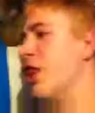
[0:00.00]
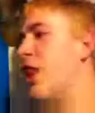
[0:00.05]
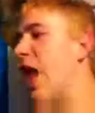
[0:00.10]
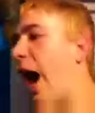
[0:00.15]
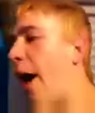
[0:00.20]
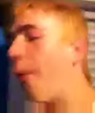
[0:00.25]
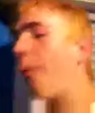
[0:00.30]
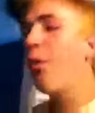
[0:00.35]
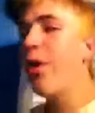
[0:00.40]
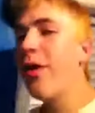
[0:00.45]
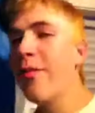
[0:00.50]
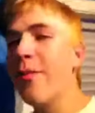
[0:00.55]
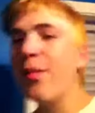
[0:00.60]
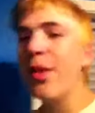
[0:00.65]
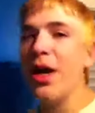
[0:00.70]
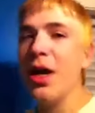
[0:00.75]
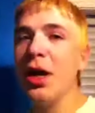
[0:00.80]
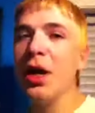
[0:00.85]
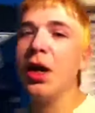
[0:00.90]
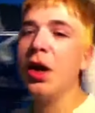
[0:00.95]
That would have
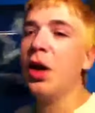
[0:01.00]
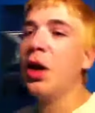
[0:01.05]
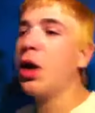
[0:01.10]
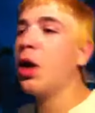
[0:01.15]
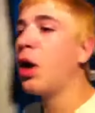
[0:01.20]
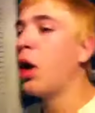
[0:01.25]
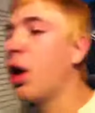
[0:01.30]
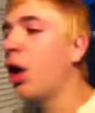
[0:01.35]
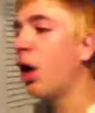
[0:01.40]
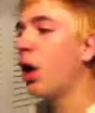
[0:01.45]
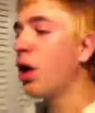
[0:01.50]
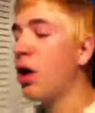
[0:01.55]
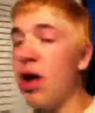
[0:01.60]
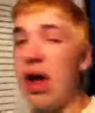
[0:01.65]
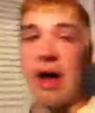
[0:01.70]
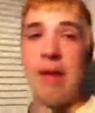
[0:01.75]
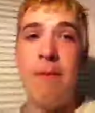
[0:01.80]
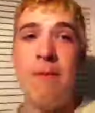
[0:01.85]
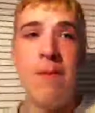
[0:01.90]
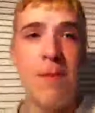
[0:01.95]
been,
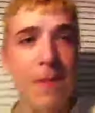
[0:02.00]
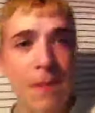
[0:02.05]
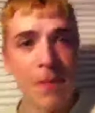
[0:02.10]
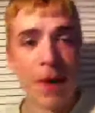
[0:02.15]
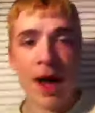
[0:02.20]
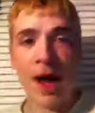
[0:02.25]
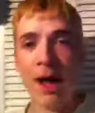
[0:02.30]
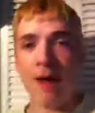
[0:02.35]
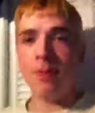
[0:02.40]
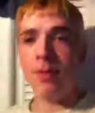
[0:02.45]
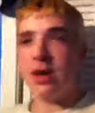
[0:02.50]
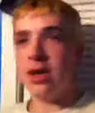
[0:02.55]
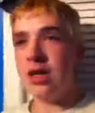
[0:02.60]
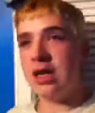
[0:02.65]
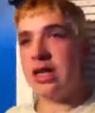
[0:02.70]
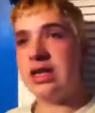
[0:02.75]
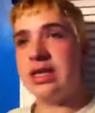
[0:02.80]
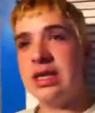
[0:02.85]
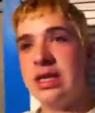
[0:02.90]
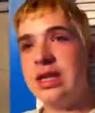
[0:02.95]
in my
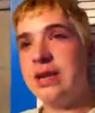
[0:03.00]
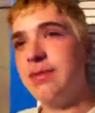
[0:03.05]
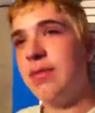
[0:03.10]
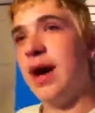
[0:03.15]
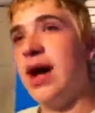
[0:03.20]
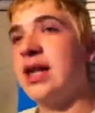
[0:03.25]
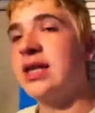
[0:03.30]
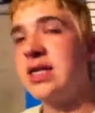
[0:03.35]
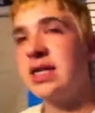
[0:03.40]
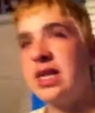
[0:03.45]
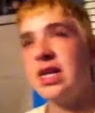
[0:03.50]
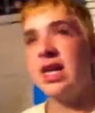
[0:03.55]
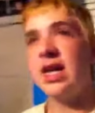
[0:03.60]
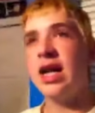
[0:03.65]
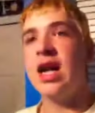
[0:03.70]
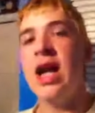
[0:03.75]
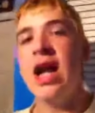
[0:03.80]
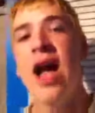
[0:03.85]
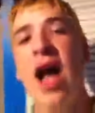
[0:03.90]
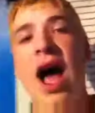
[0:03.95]
opinion, the best thing.